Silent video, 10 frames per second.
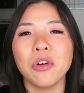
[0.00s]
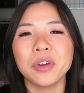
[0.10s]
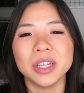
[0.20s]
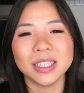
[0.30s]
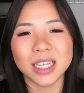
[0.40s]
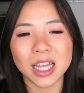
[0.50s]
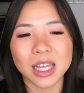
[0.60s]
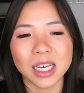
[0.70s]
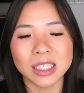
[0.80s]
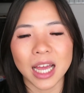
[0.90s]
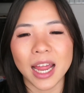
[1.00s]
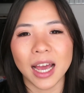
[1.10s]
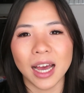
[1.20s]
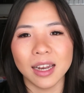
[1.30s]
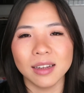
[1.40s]
over the teeth because I
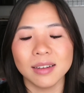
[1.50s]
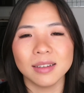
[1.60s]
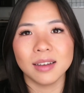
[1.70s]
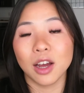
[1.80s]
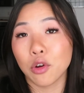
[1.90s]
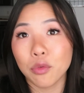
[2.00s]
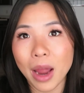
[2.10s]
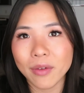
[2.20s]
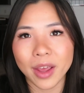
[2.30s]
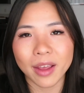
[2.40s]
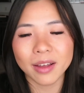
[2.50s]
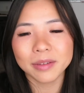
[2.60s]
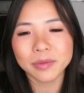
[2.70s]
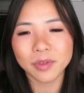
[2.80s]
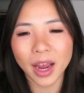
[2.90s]
had crowding
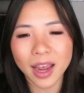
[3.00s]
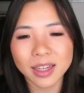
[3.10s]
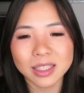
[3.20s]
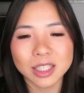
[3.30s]
right?